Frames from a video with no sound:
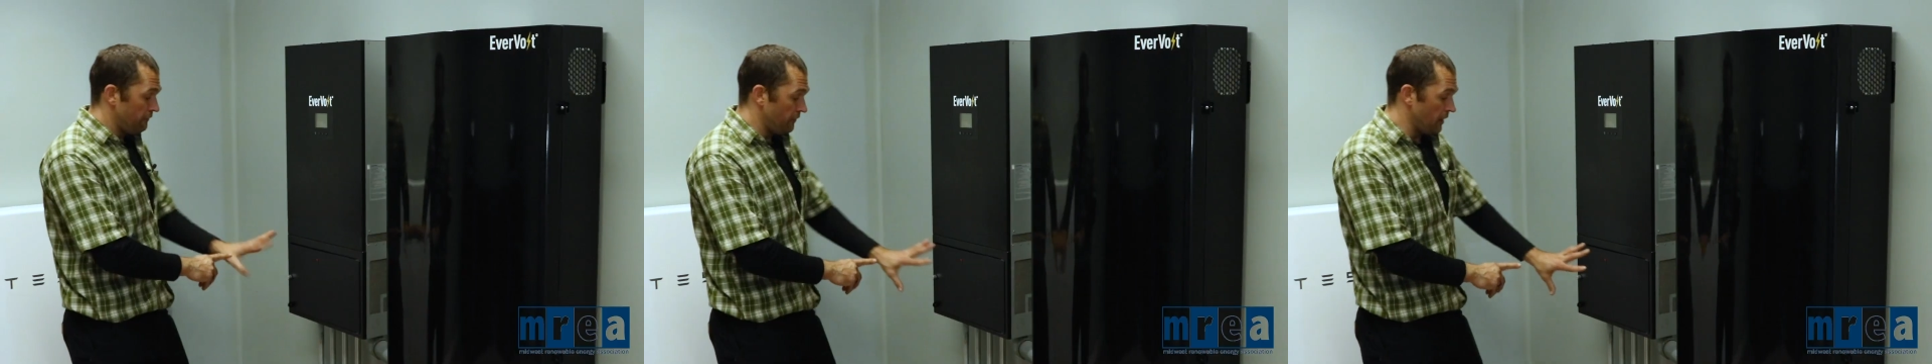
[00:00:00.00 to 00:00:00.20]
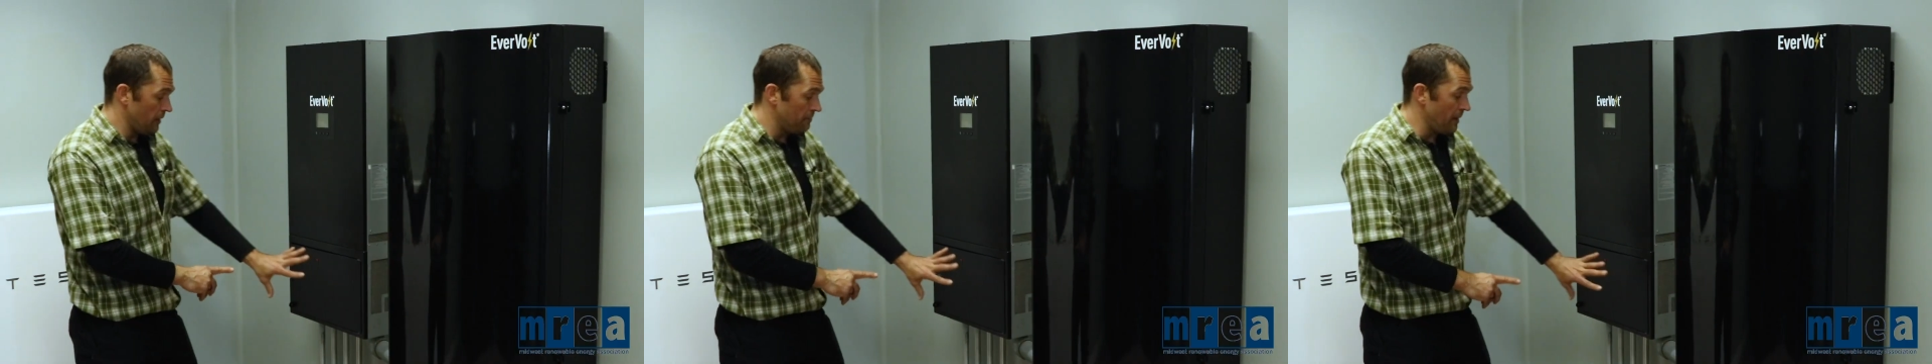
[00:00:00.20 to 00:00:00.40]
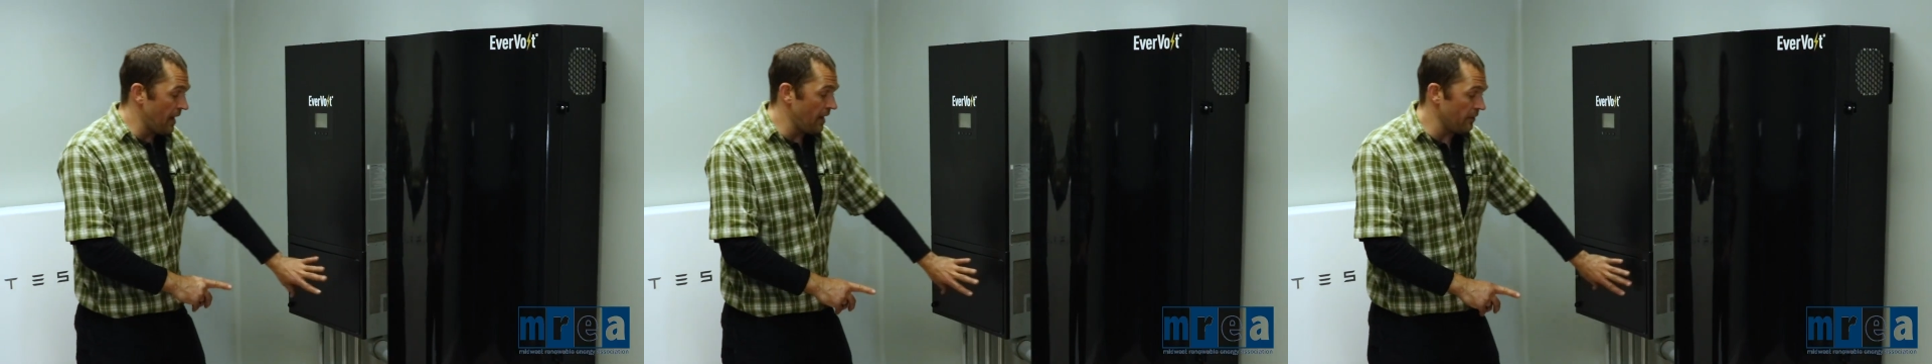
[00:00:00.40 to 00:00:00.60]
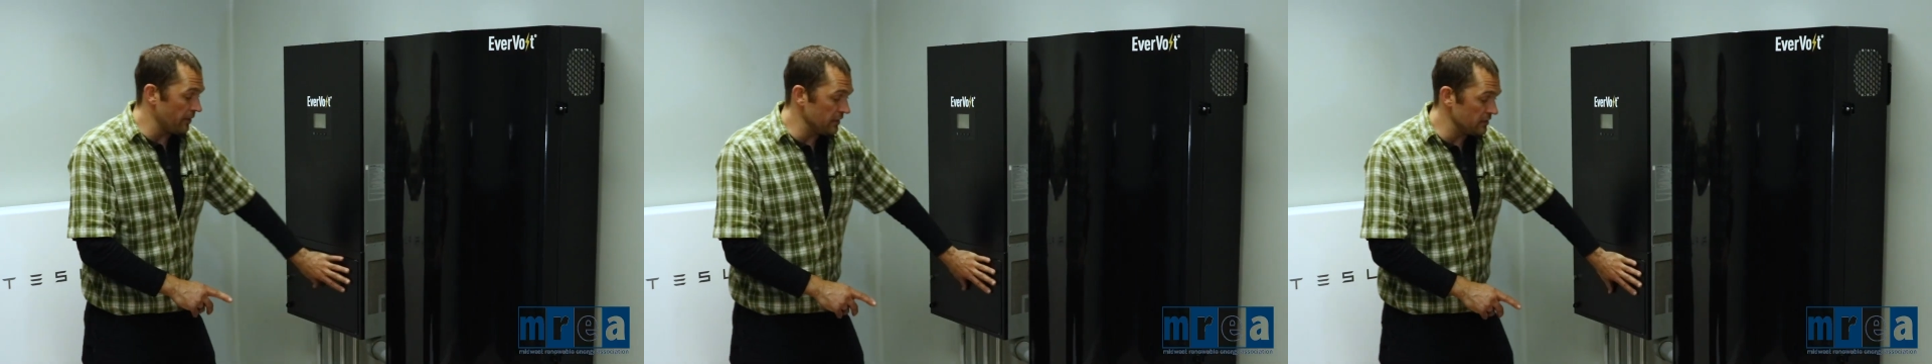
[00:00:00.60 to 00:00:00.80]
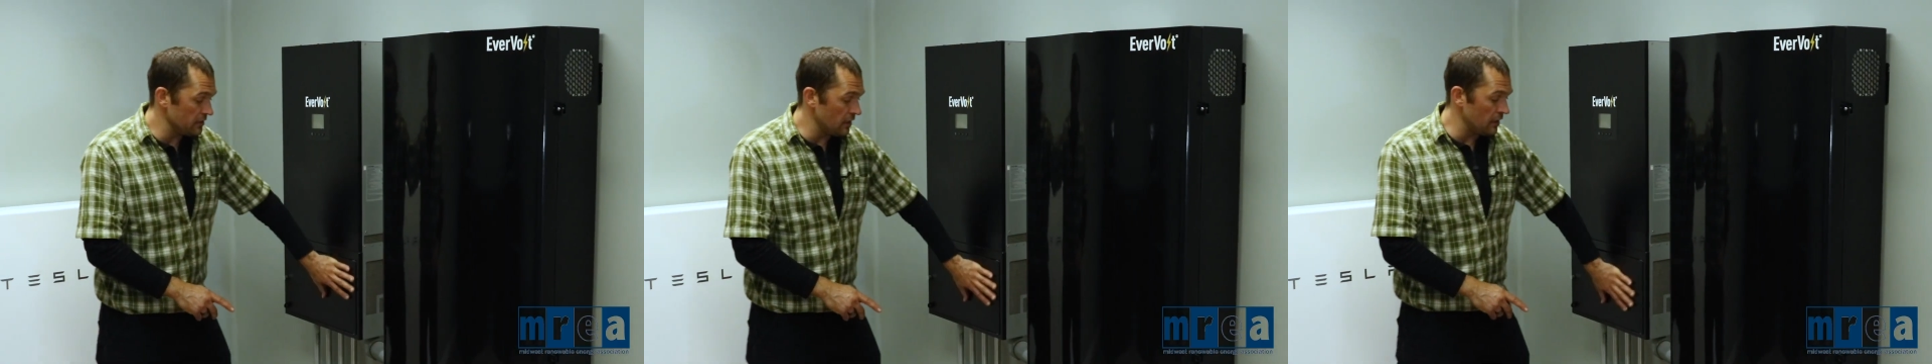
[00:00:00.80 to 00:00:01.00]
for our
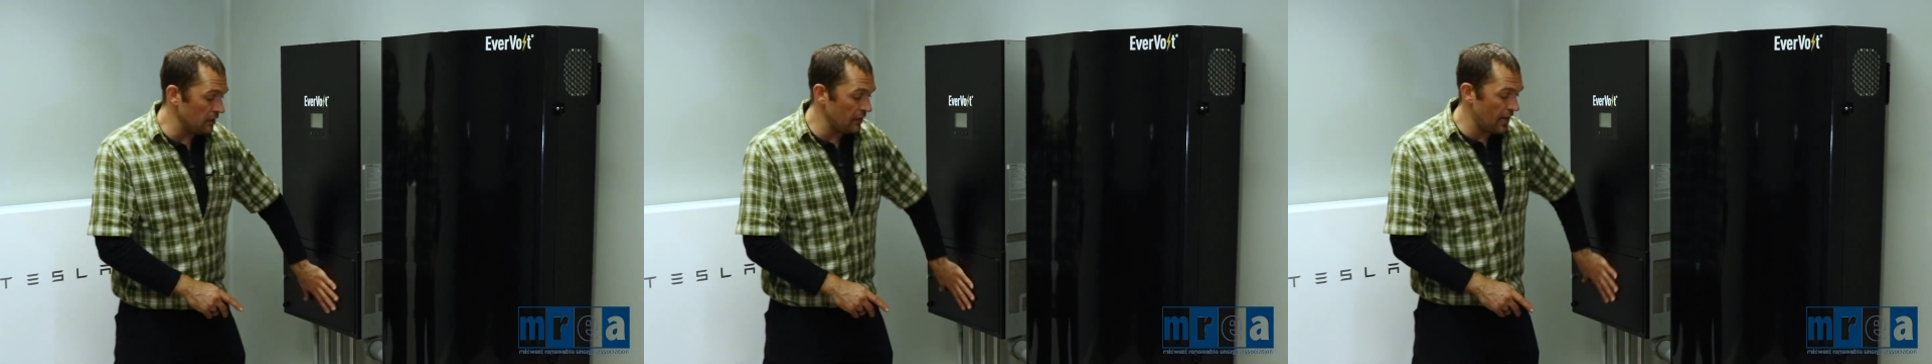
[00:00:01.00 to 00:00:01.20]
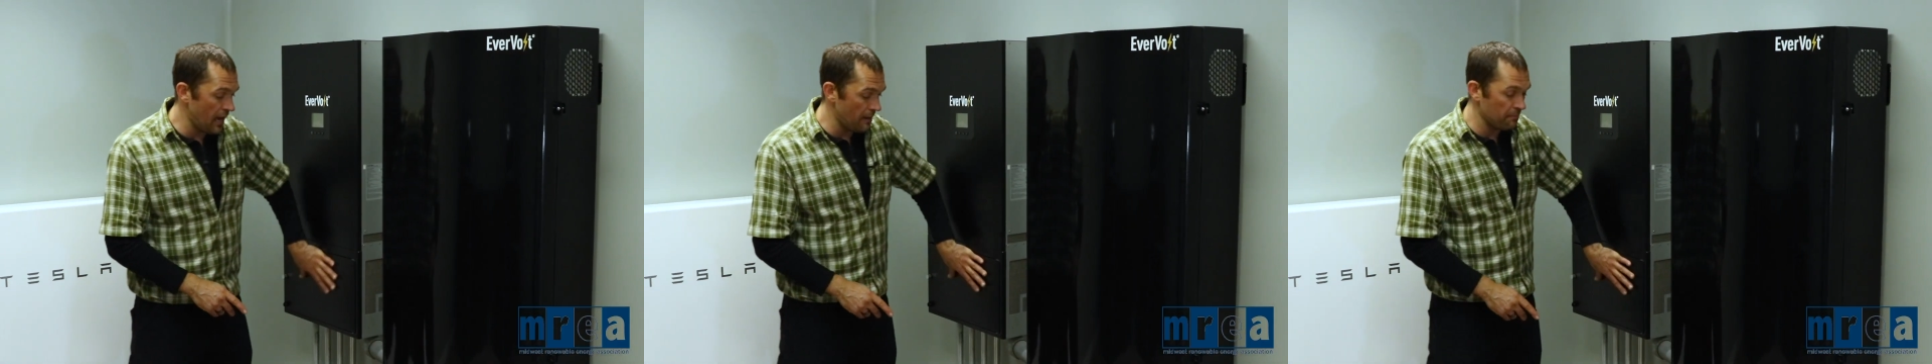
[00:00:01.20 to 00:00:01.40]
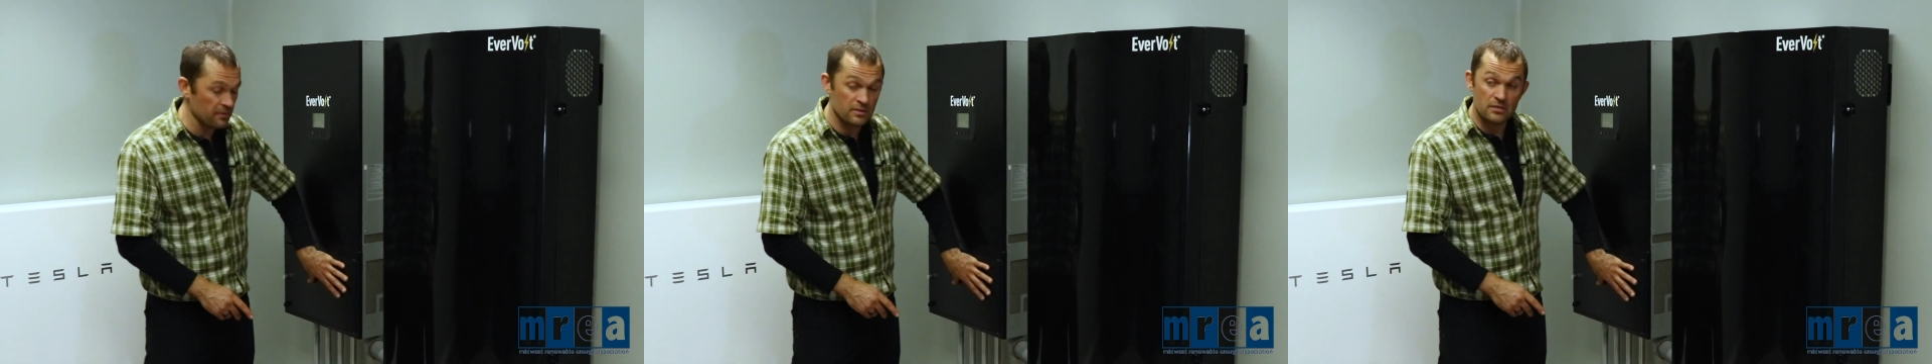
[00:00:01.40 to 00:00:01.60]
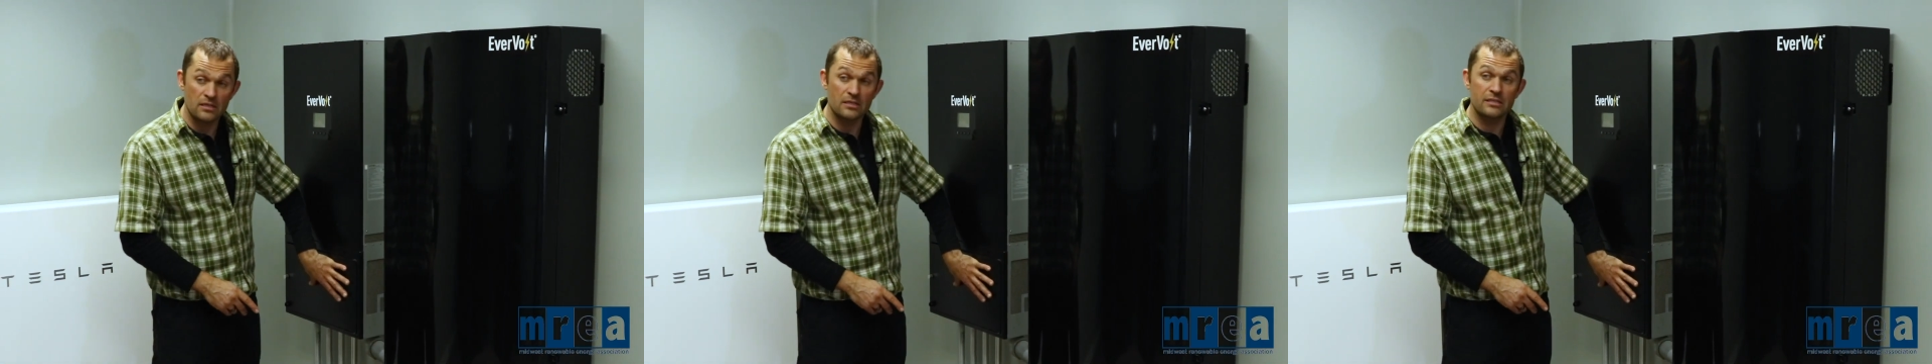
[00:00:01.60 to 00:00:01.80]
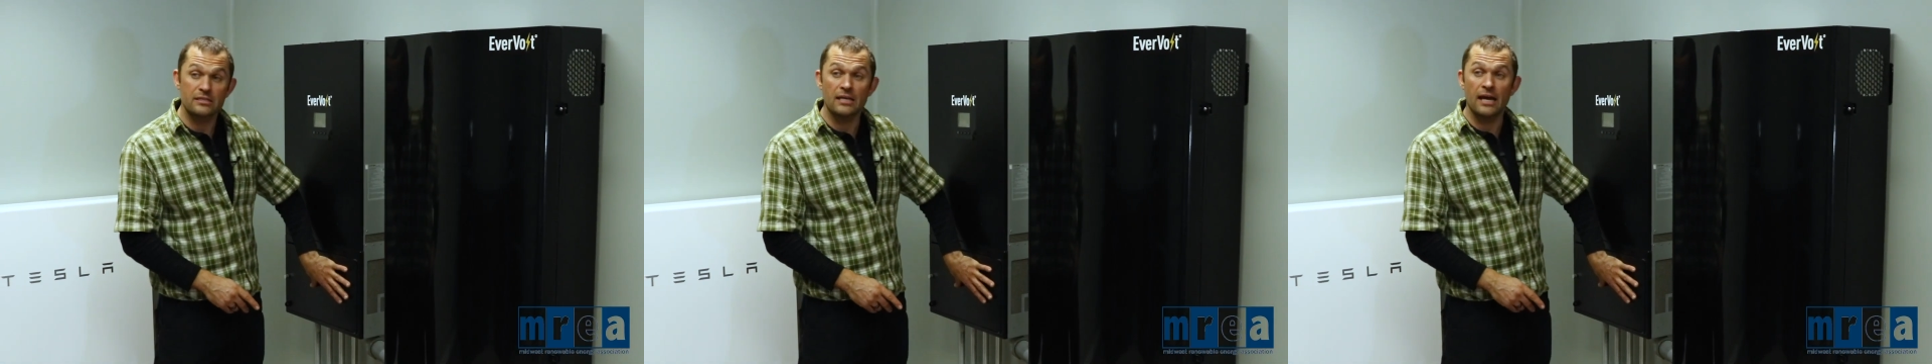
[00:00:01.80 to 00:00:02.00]
batteries all happens
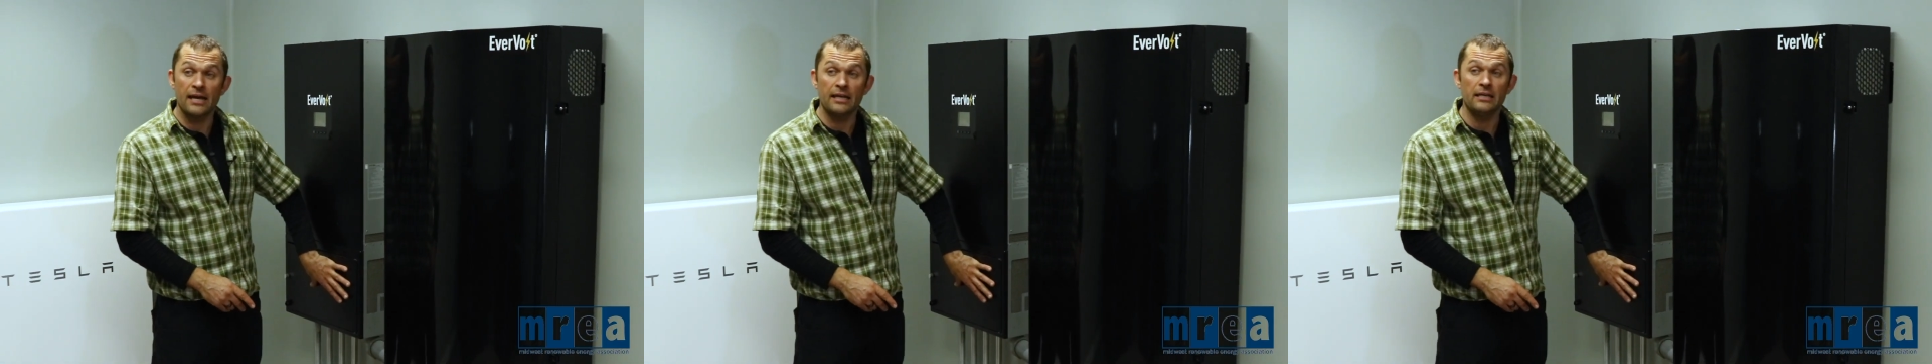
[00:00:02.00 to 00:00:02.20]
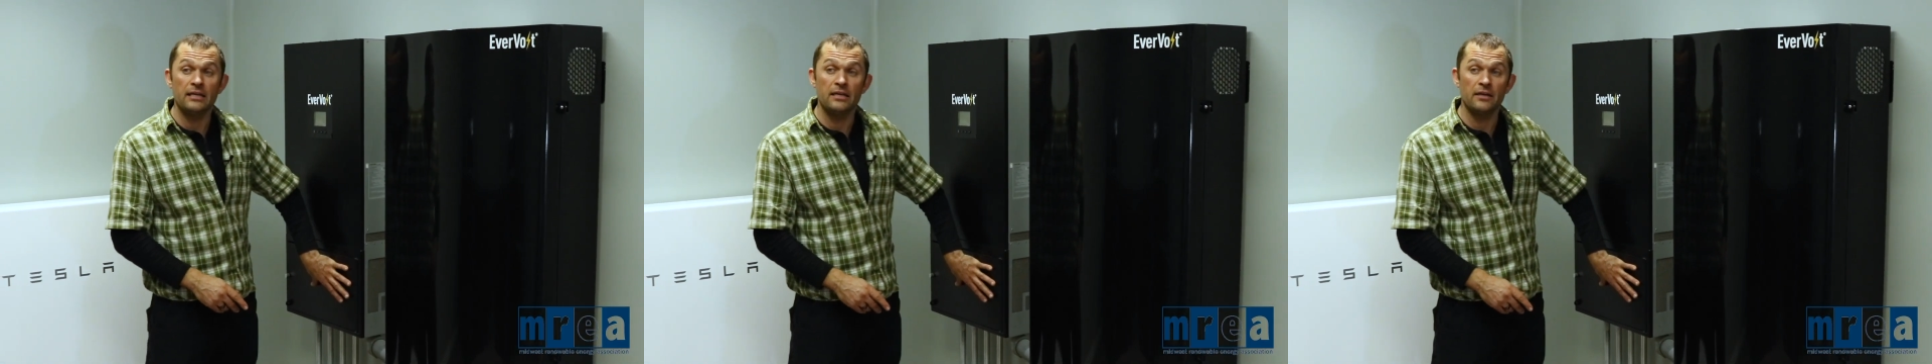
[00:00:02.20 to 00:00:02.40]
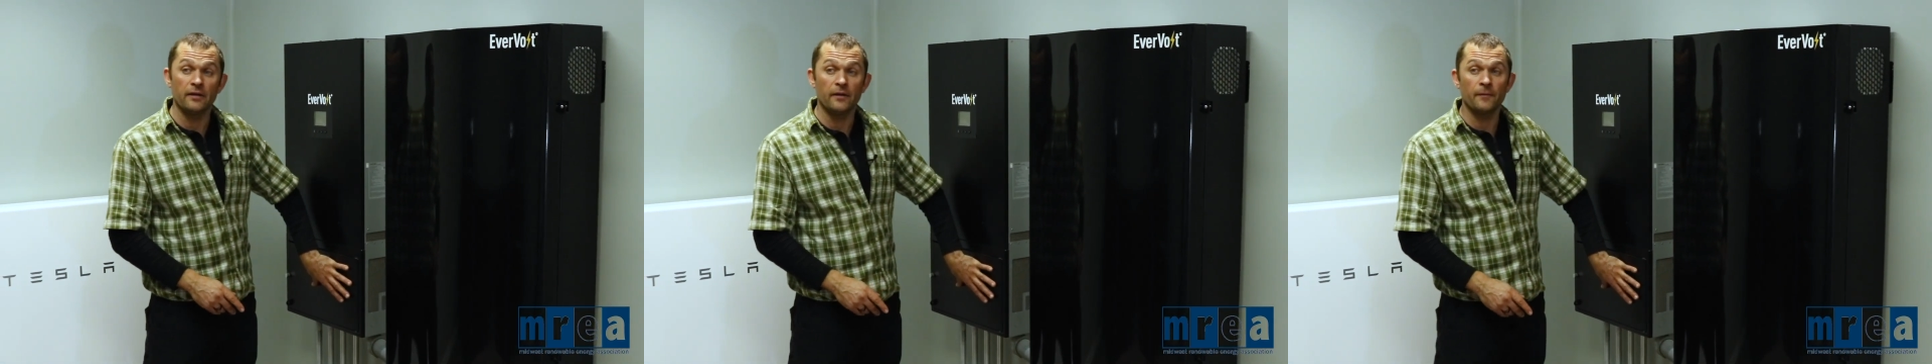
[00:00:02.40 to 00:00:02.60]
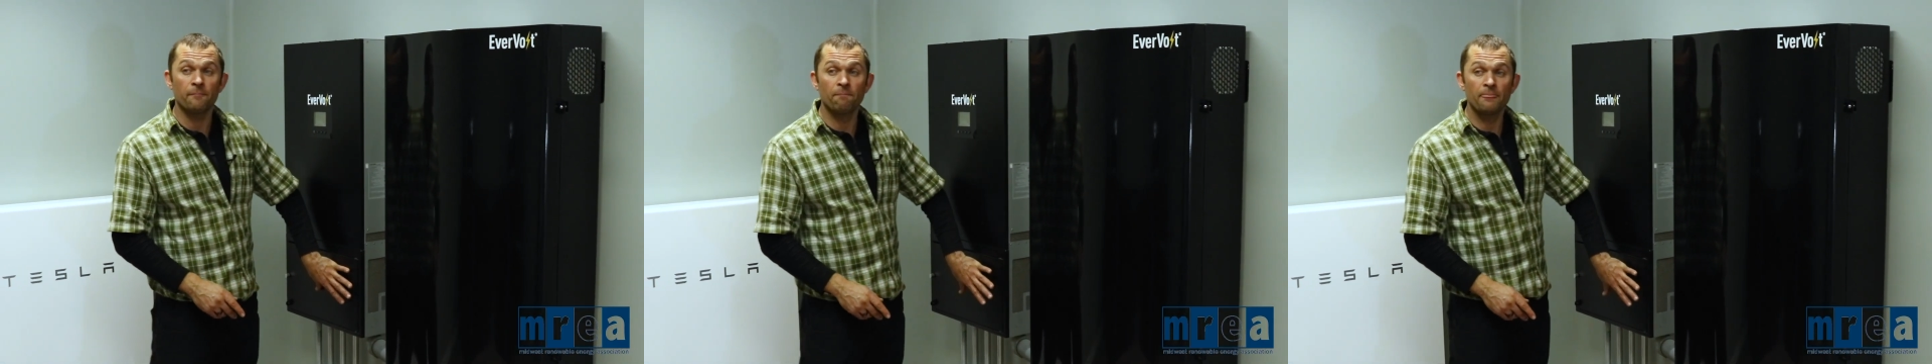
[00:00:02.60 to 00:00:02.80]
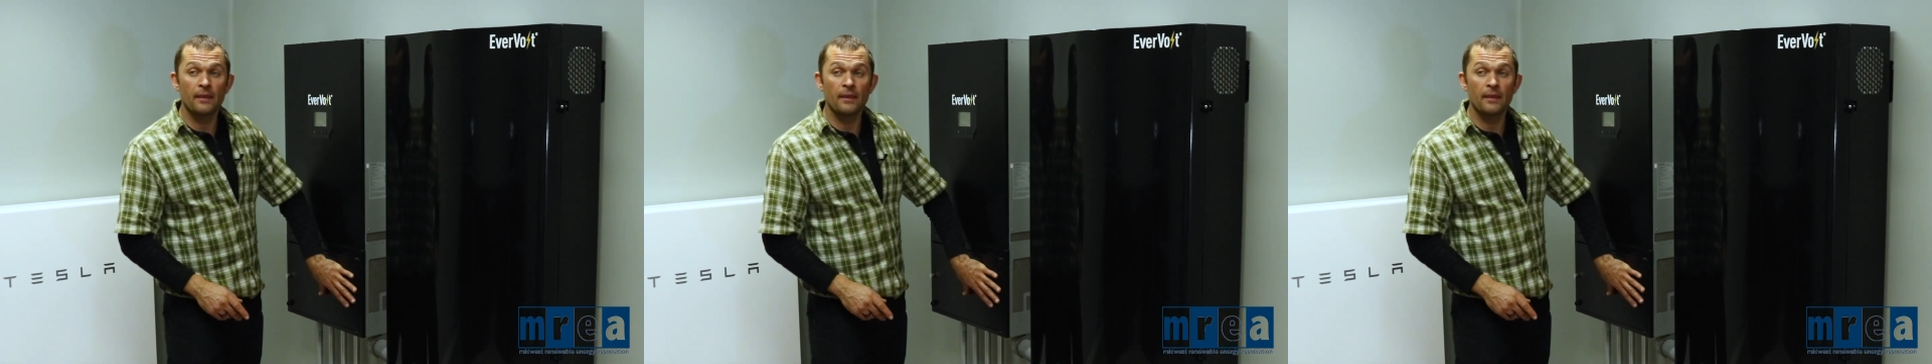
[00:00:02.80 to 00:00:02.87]
inside here.